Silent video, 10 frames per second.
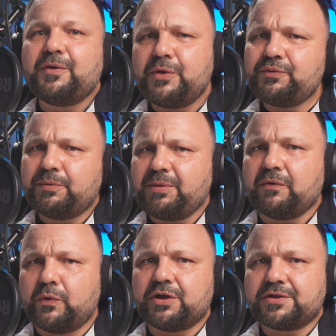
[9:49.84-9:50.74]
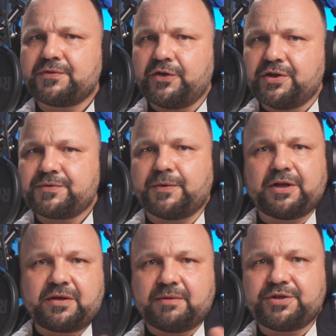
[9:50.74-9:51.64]
which would be a world's first when
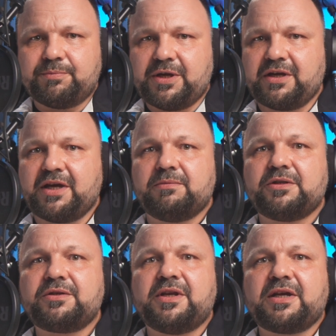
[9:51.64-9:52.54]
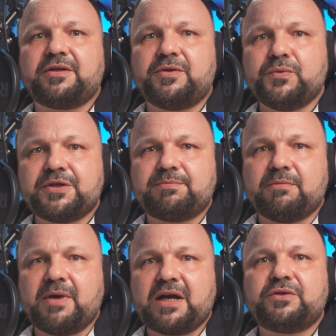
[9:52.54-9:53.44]
it comes to being able to connect a USB
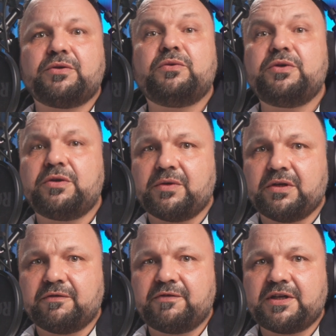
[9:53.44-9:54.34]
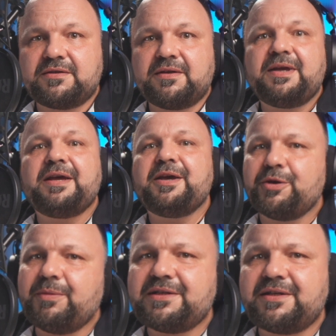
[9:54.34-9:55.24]
mic to an audio interface.
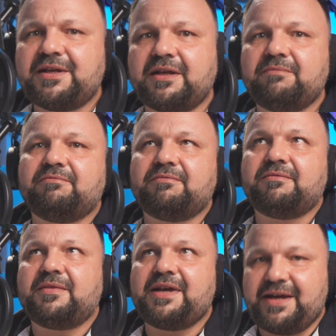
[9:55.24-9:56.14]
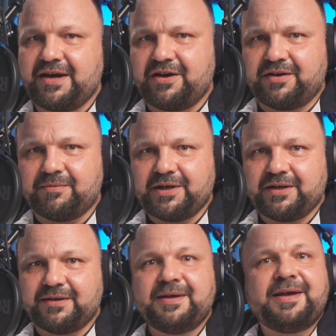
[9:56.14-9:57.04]
You may say that, hang on a
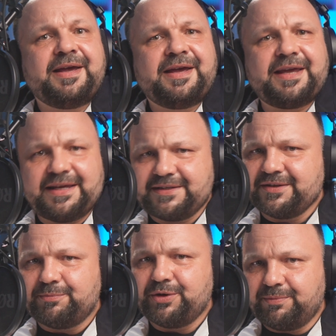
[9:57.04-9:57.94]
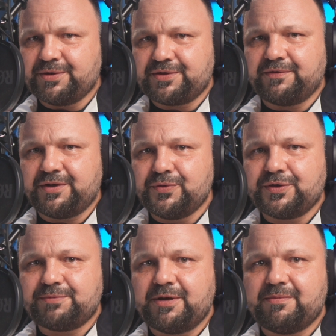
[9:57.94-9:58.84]
minute, isn't the purpose of the
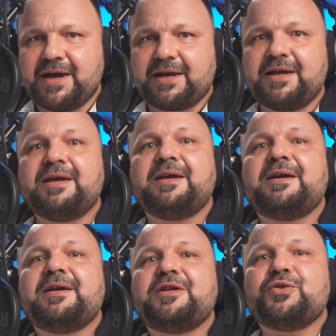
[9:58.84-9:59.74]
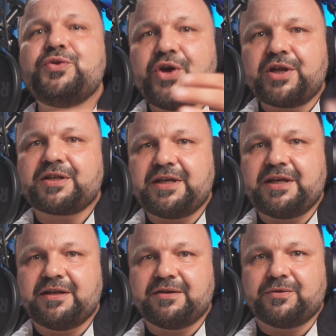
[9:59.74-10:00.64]
USB mic to not
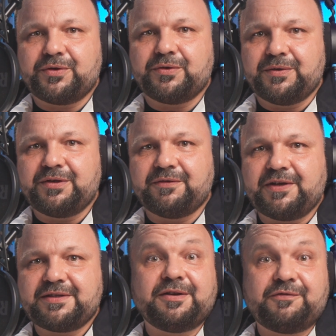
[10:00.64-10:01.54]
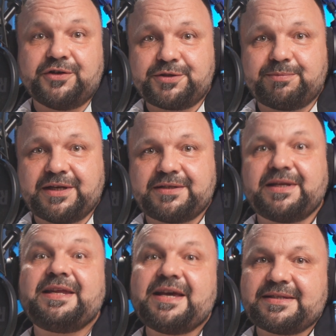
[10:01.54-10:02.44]
need an audio interface in the first place.
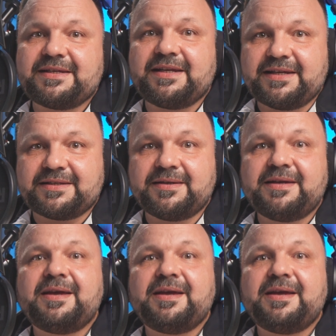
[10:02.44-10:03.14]
And yes, it is.